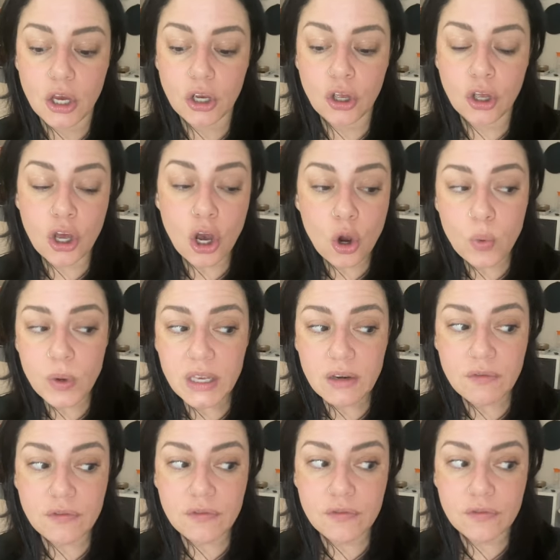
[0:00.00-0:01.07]
Go in,
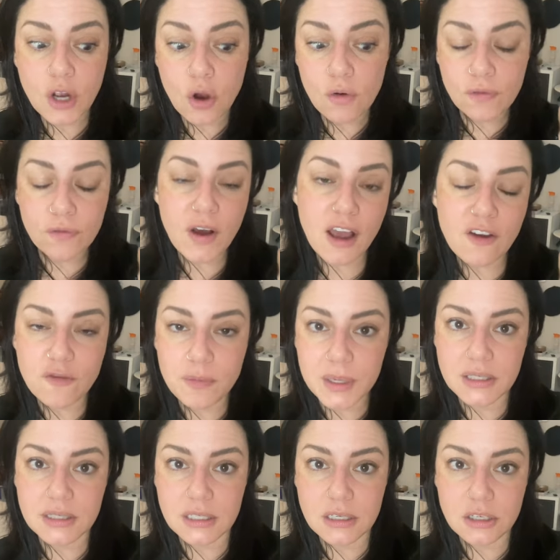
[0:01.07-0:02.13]
go five
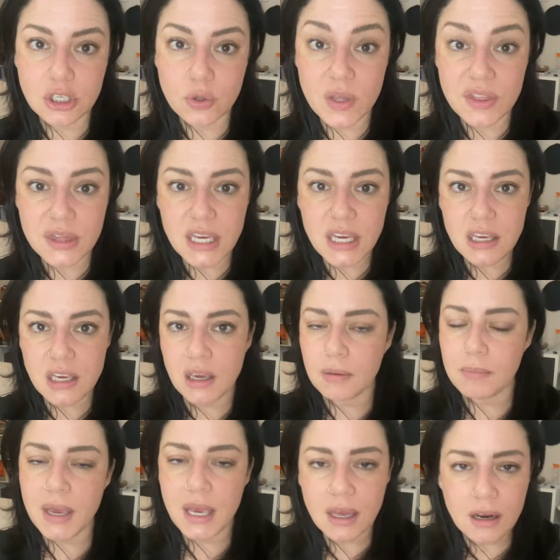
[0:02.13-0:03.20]
months into it thinking,
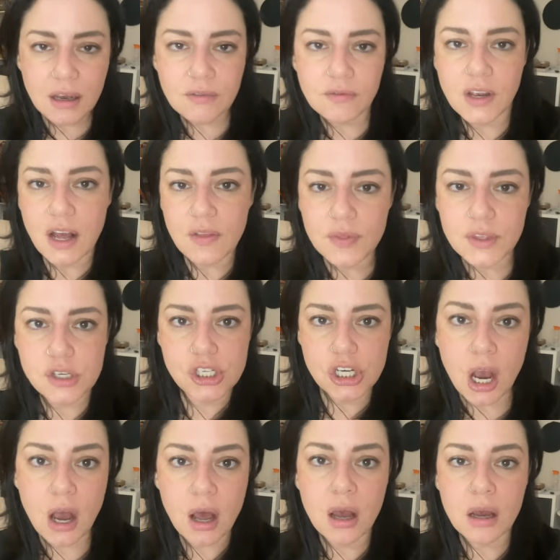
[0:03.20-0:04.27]
man, I've got the
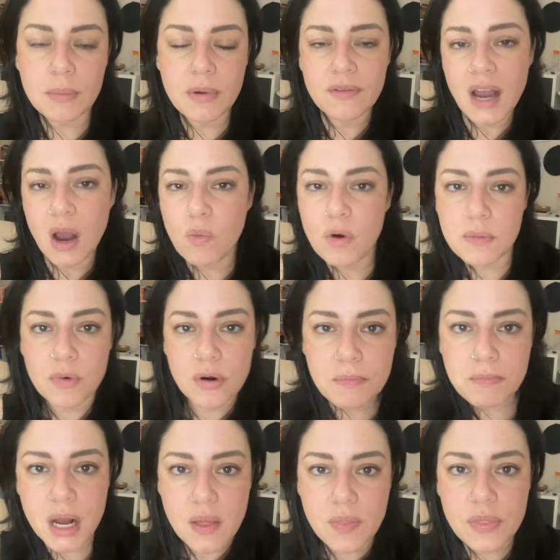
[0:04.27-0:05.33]
job. I've got one more
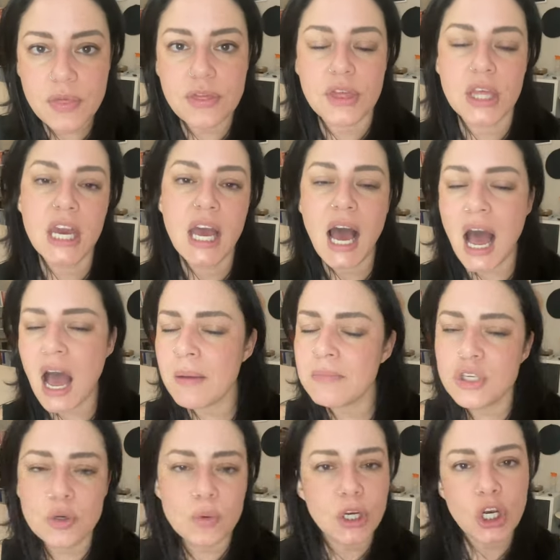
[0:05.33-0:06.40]
month. I'm
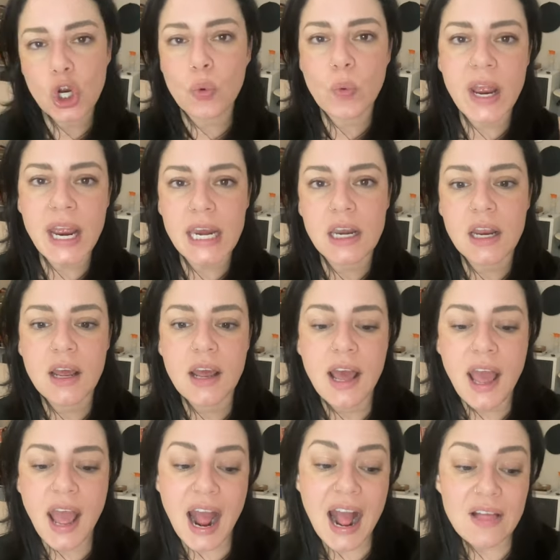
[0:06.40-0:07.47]
doing great.
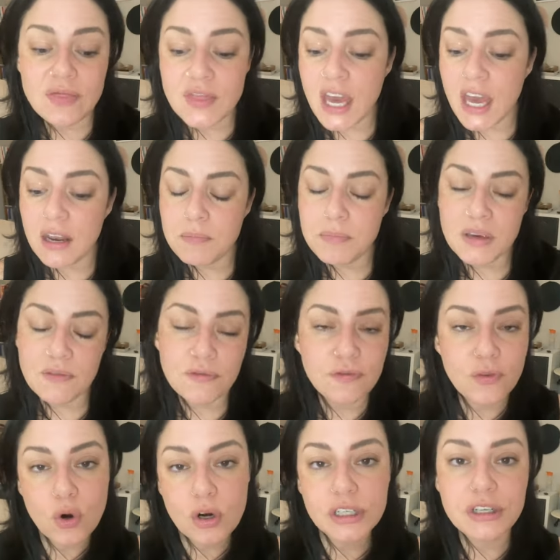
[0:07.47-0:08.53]
And then
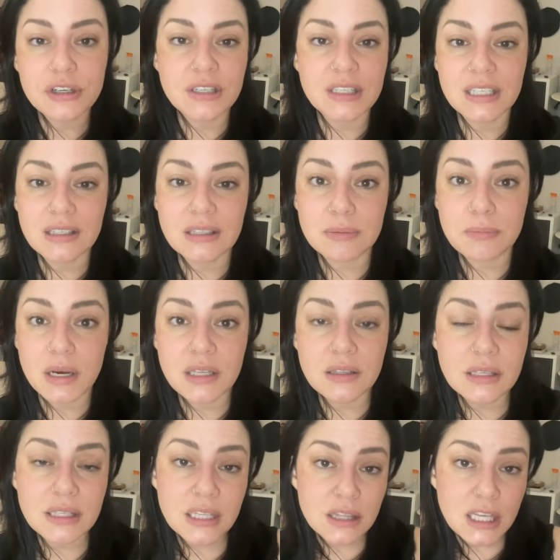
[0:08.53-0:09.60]
before your six
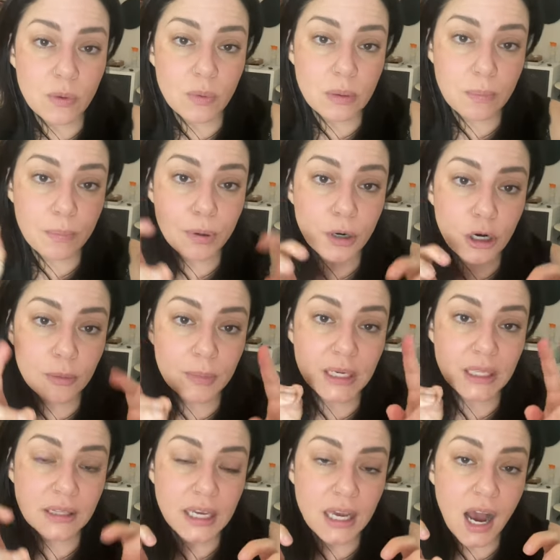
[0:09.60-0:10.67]
months that they would
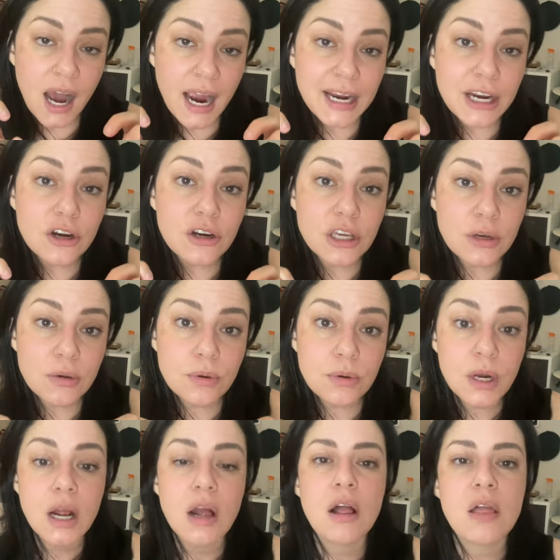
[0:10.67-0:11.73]
permanently hire you,
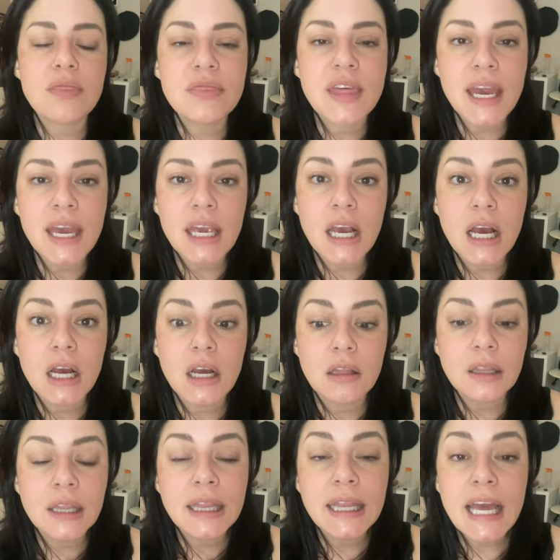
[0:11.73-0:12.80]
they
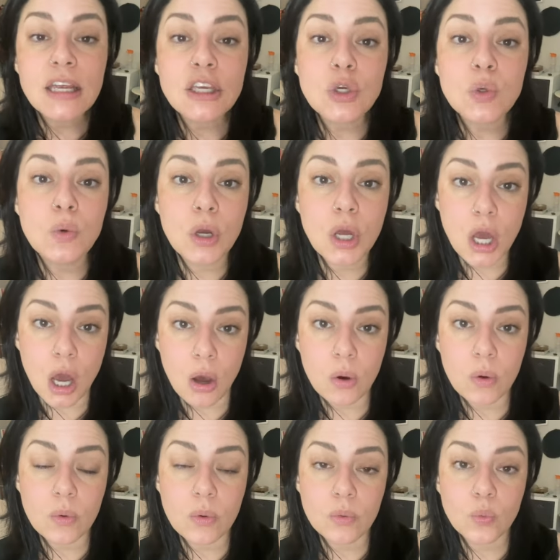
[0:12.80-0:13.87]
let you
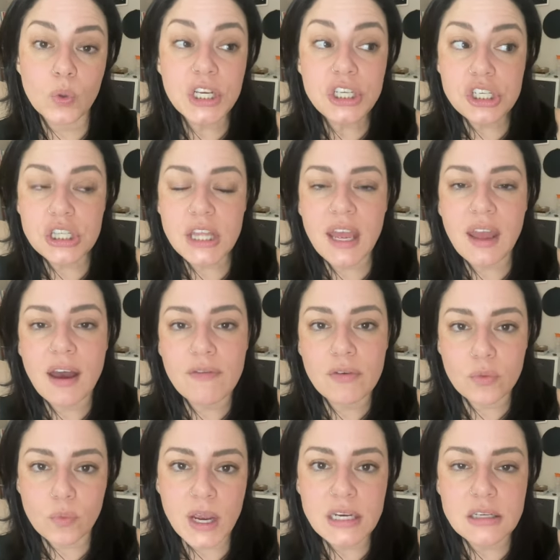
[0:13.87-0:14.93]
go, which they have a
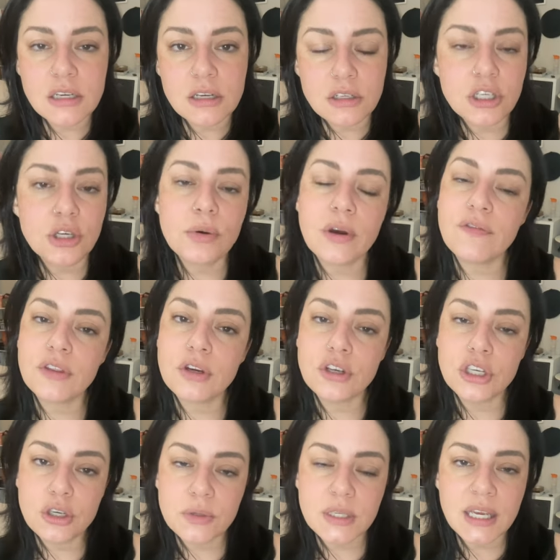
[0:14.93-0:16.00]
right to do if they're
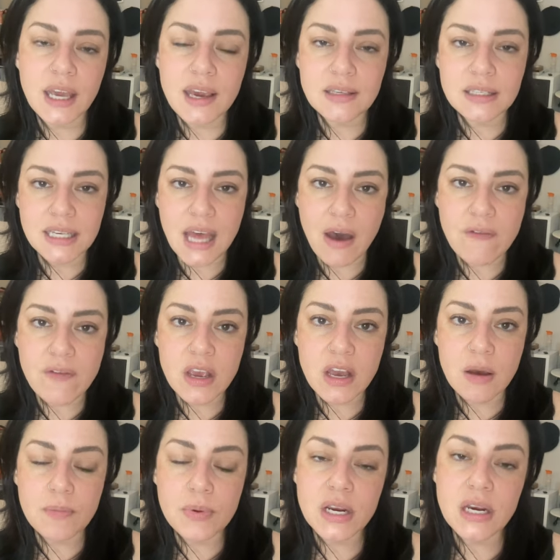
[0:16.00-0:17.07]
using a staffing
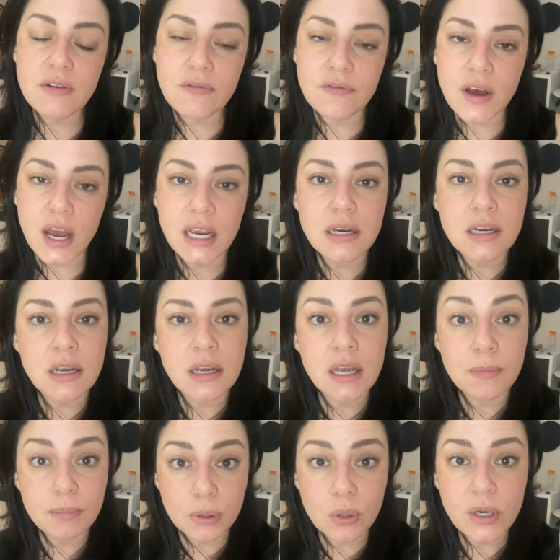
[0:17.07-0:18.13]
company to find
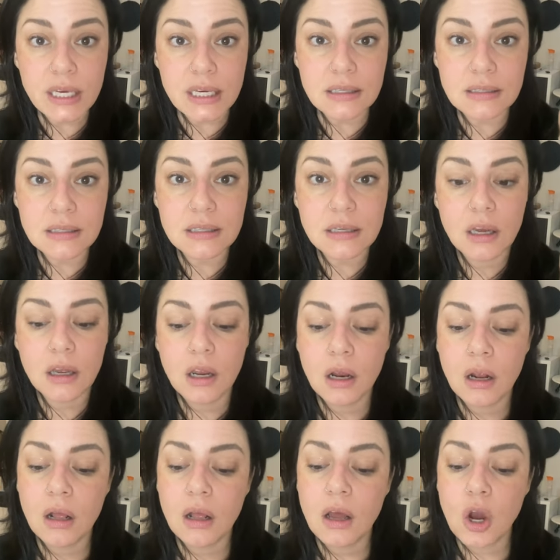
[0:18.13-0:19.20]
employees.
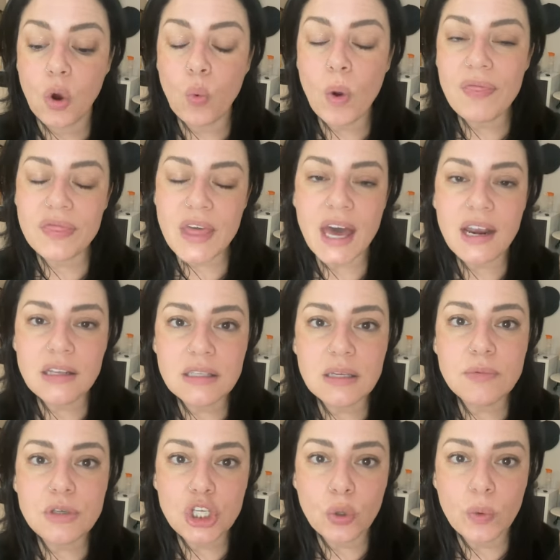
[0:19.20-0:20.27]
What that ends
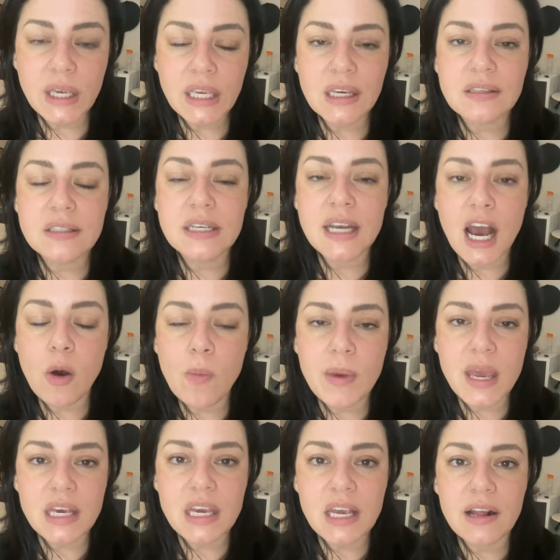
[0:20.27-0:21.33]
up doing is now
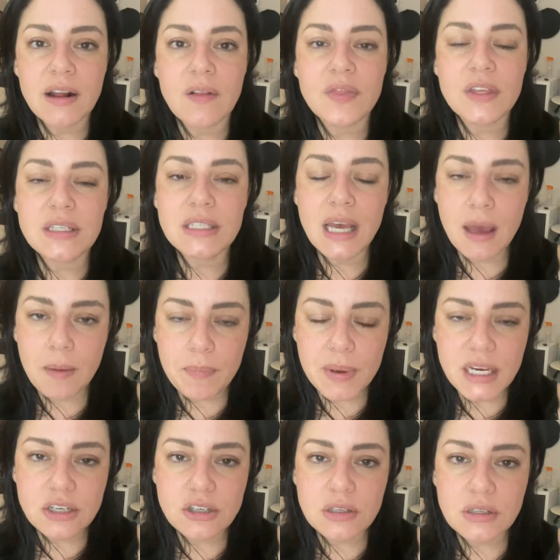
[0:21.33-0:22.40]
making the temp
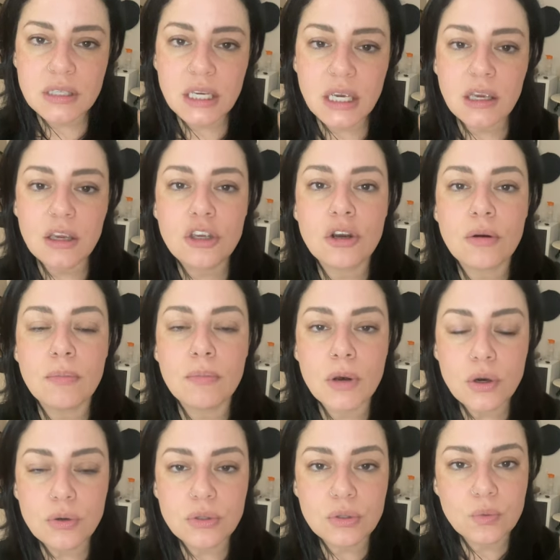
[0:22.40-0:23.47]
agency your
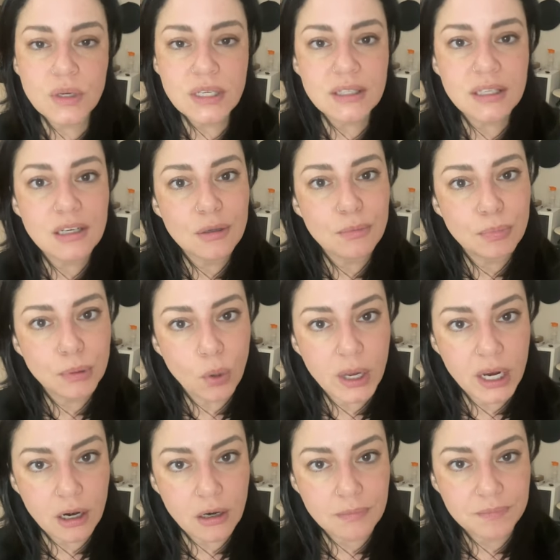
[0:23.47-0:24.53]
most recent
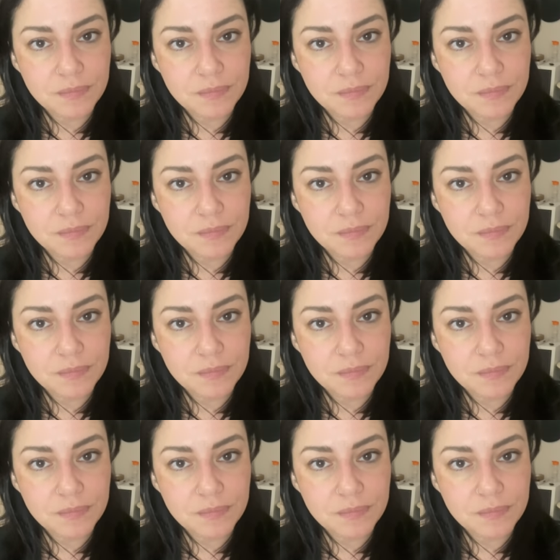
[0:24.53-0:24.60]
employer.